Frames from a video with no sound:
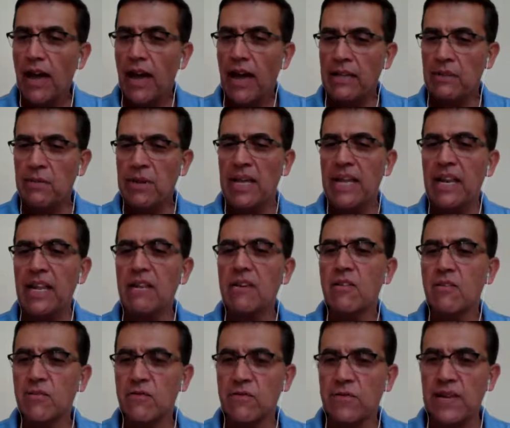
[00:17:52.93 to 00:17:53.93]
at the beginning
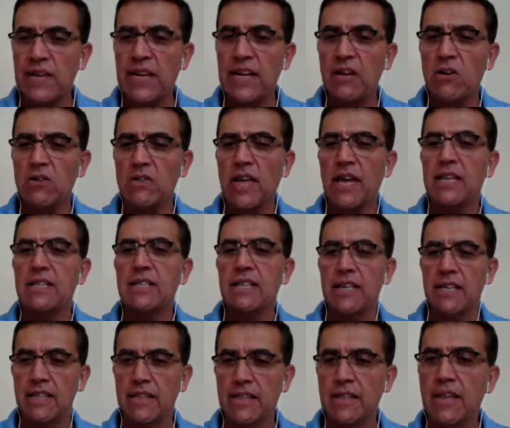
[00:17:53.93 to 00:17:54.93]
of feeling
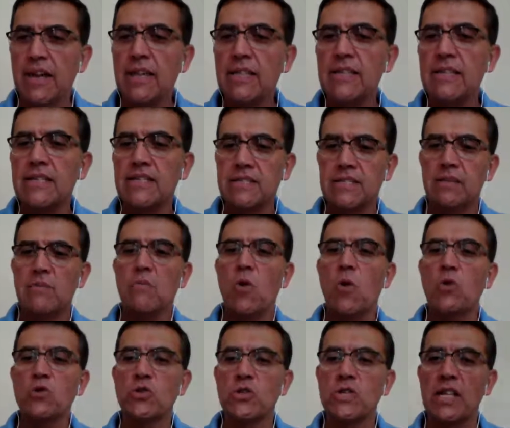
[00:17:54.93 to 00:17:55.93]
connected, and it's
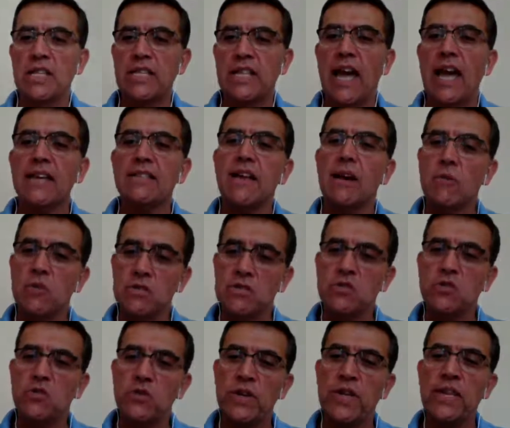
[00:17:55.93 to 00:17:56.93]
emotional tank, our
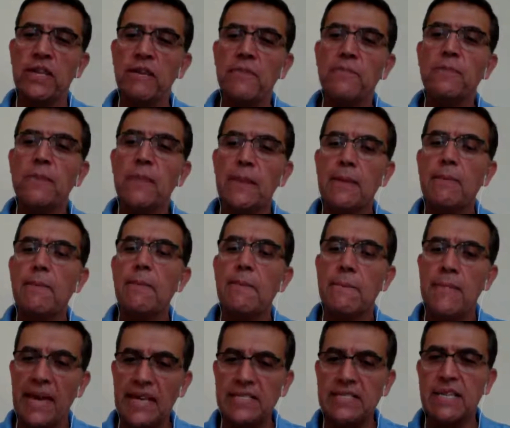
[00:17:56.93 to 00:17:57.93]
3
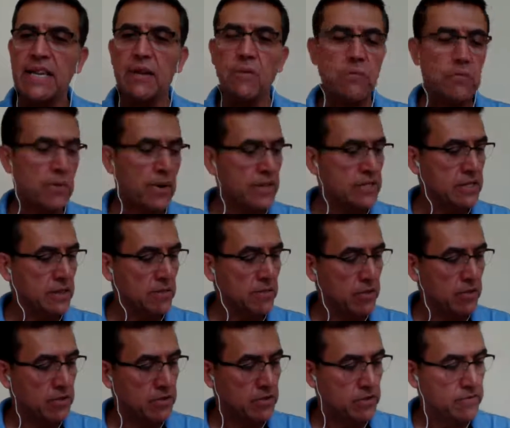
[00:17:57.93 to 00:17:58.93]
basic
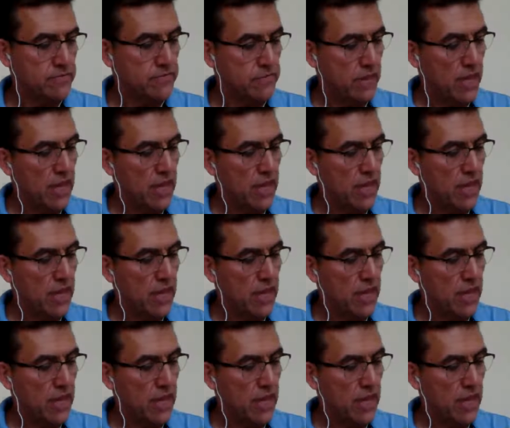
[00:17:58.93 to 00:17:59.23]
principles,